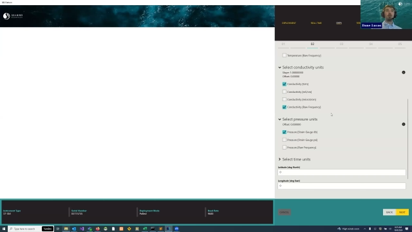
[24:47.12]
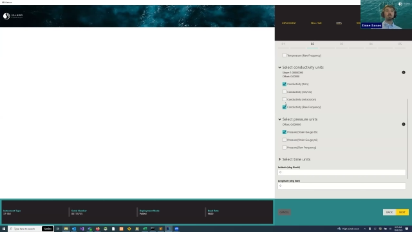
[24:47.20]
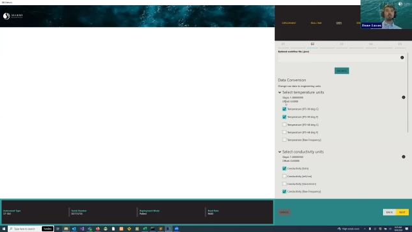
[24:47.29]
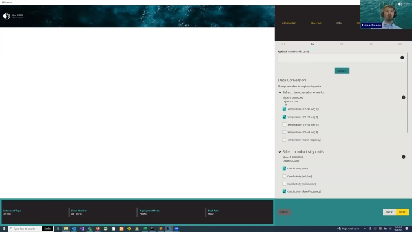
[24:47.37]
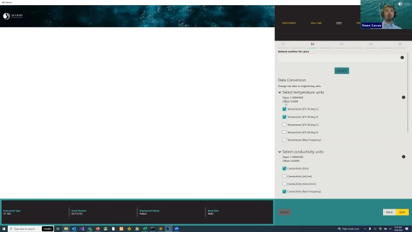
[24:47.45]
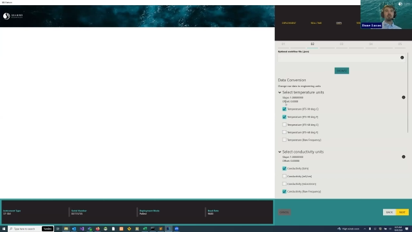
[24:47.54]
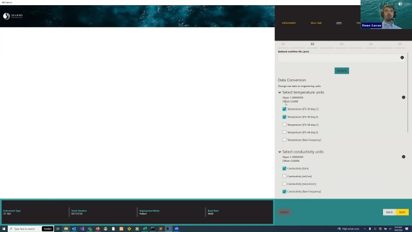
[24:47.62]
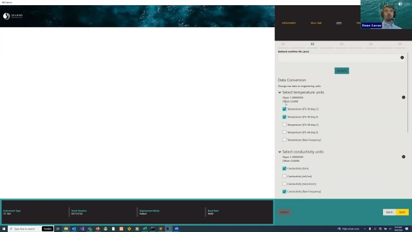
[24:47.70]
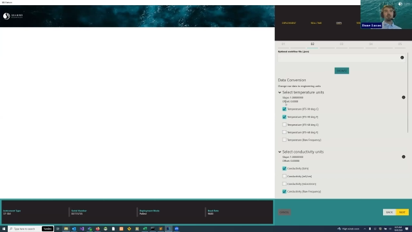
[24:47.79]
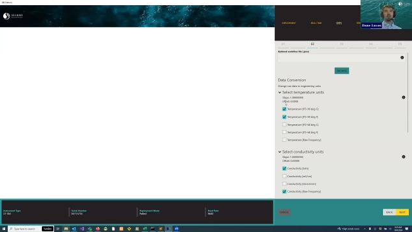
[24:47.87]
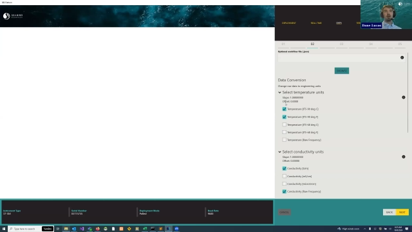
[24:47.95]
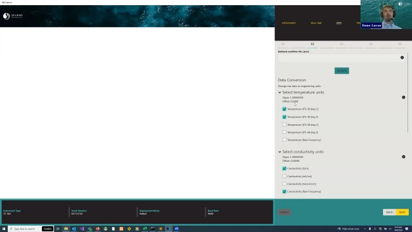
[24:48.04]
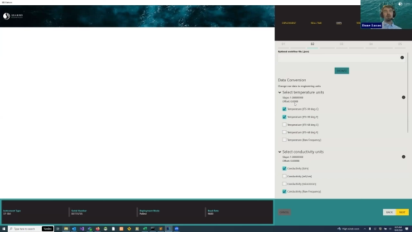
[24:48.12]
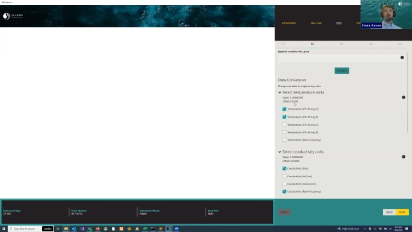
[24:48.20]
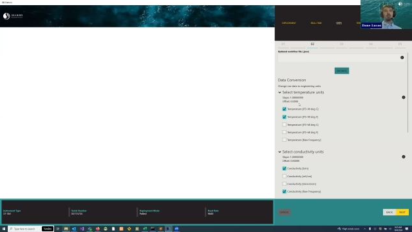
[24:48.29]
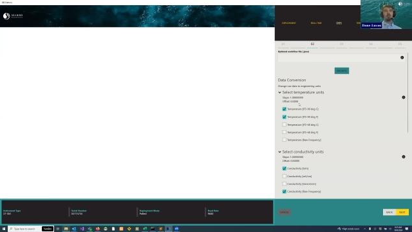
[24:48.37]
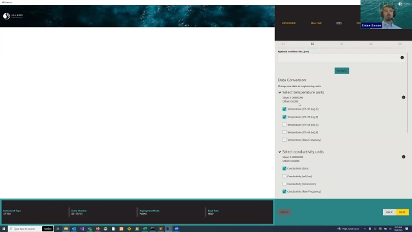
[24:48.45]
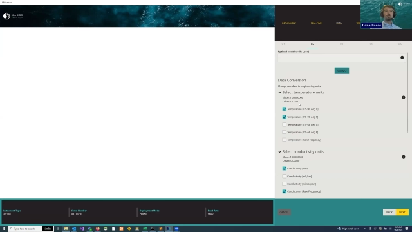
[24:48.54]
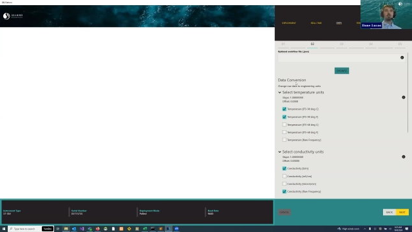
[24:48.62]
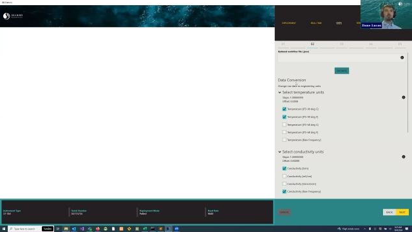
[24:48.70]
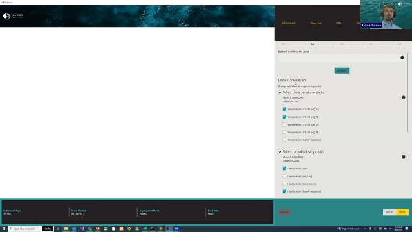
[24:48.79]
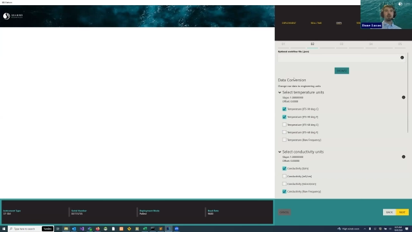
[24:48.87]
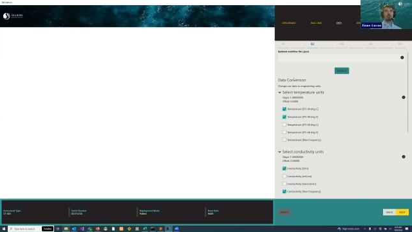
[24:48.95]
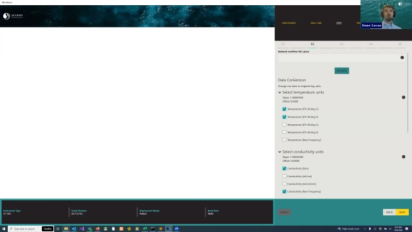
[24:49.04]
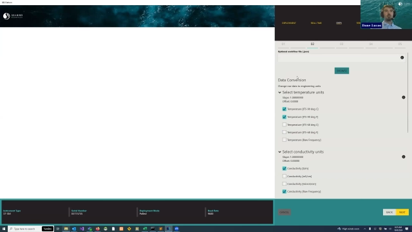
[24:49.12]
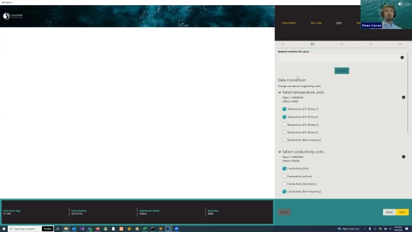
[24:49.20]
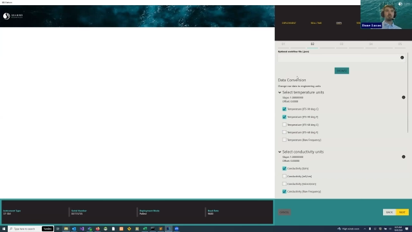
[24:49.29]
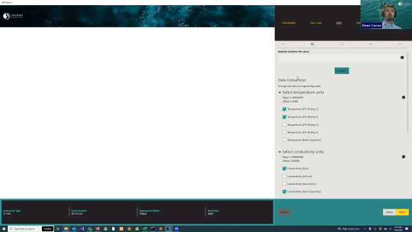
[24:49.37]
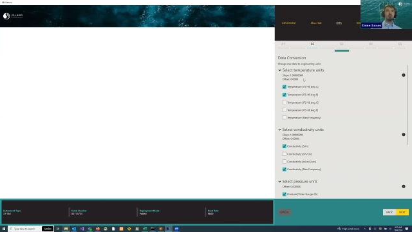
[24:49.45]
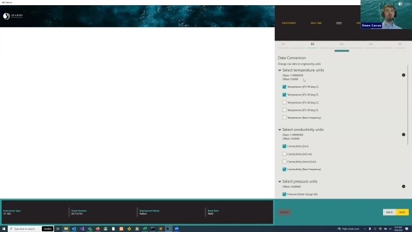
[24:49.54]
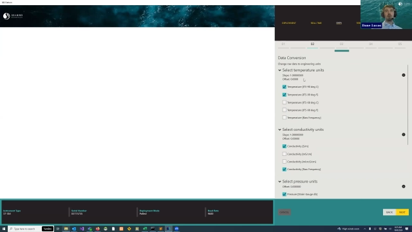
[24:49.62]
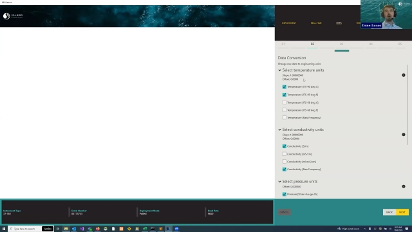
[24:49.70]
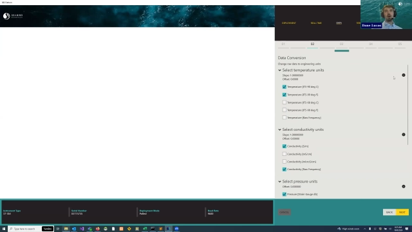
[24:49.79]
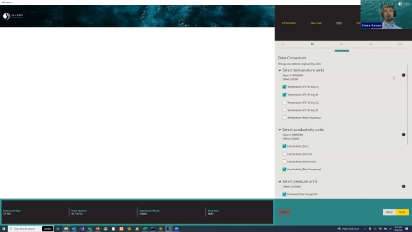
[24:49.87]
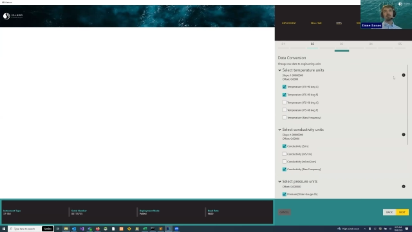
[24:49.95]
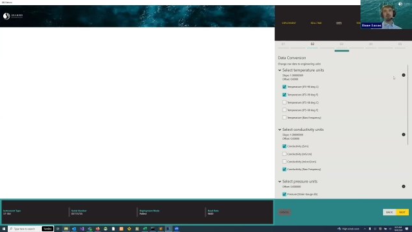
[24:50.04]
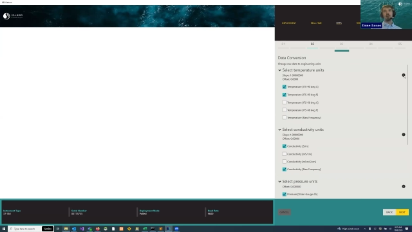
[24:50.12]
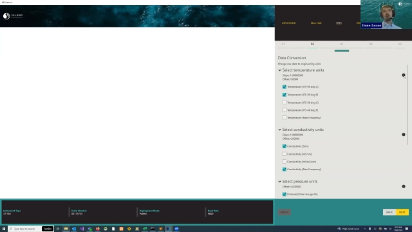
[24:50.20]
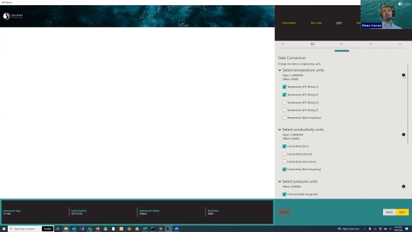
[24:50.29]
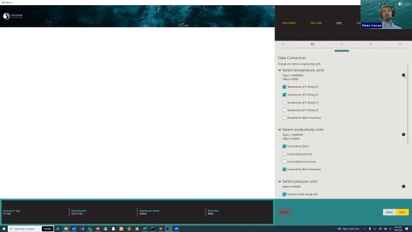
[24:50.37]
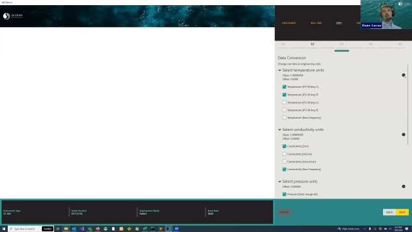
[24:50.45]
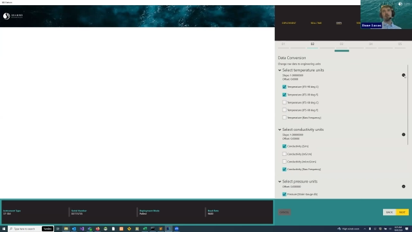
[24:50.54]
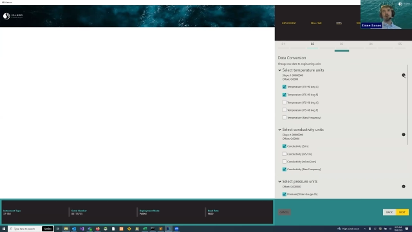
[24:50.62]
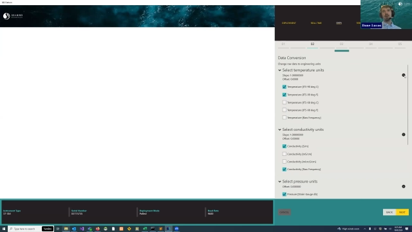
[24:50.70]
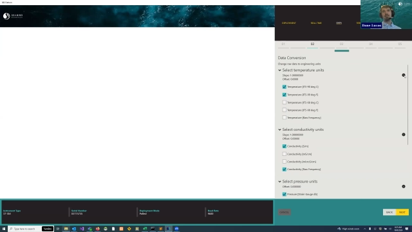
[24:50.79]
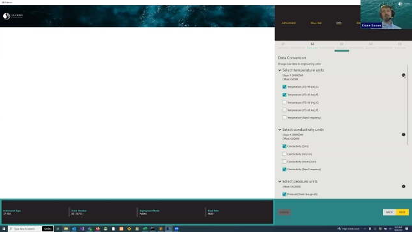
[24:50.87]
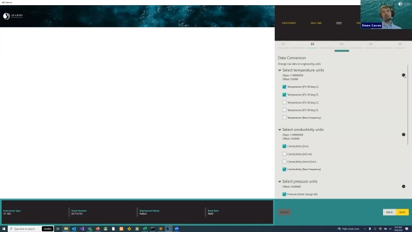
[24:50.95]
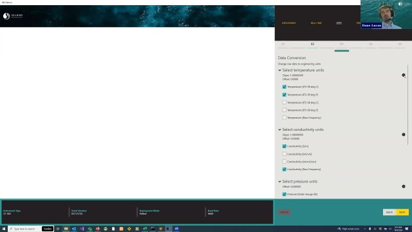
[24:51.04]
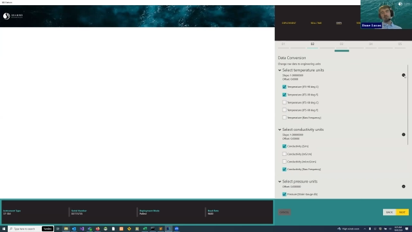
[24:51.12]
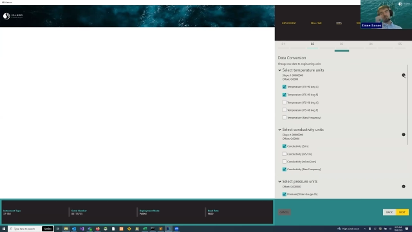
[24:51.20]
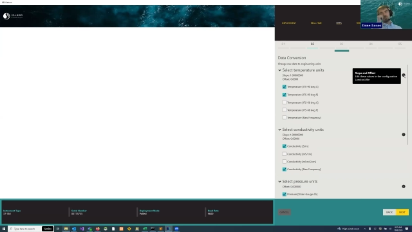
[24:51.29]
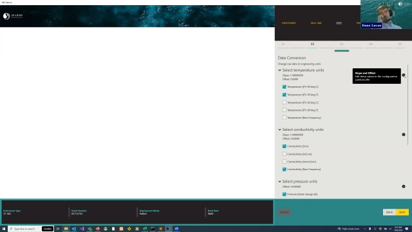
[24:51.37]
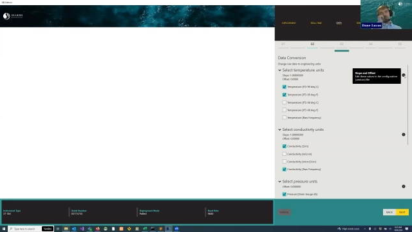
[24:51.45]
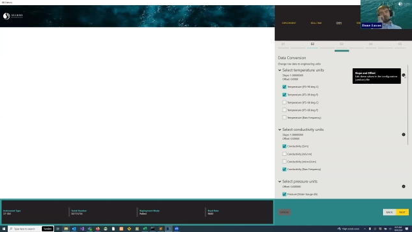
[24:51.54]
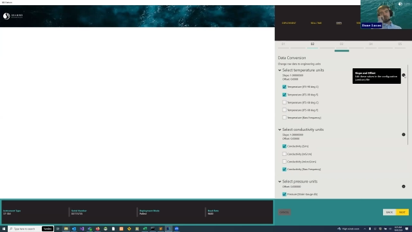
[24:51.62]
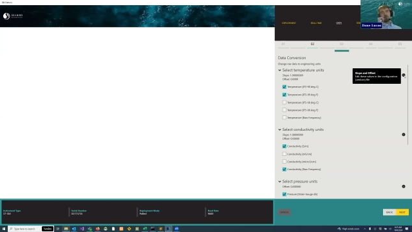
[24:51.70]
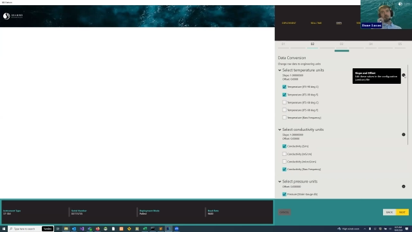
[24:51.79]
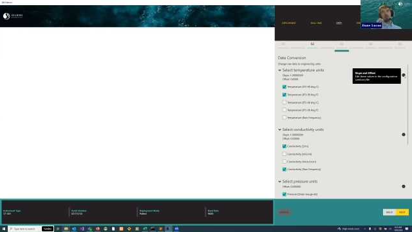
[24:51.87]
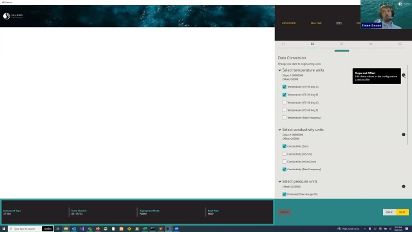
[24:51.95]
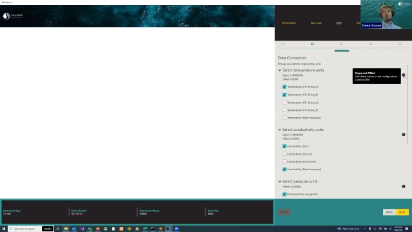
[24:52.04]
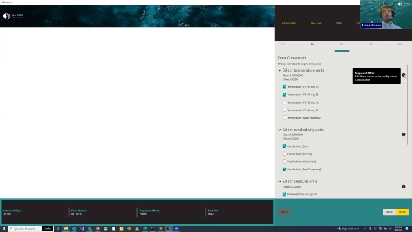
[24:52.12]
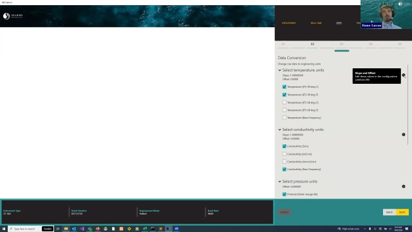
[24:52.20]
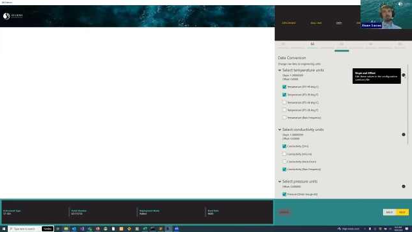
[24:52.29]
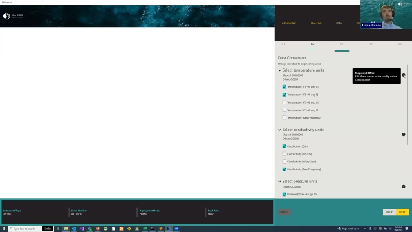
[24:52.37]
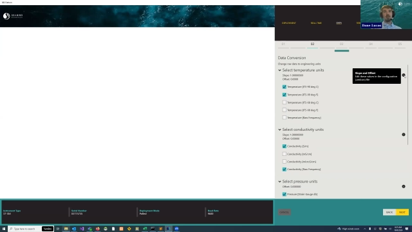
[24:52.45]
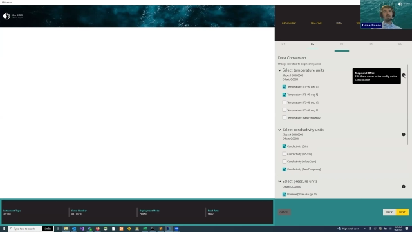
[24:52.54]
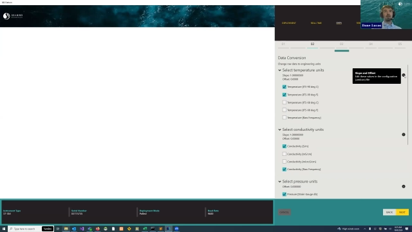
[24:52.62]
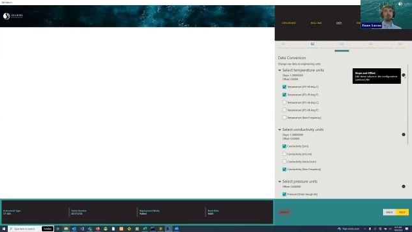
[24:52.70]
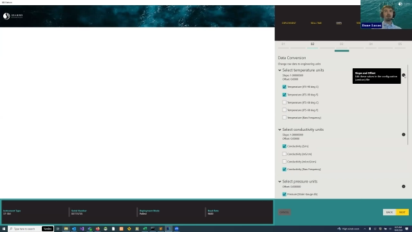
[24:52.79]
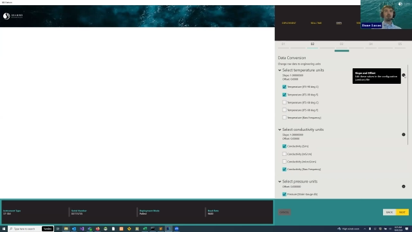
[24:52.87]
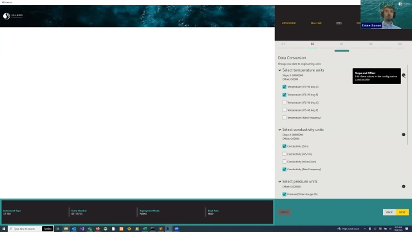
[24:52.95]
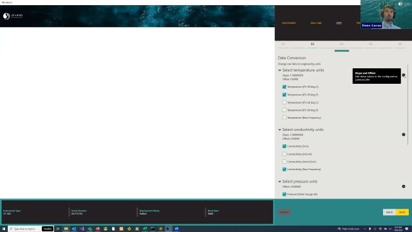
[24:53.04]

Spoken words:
[unreadable: no face in view]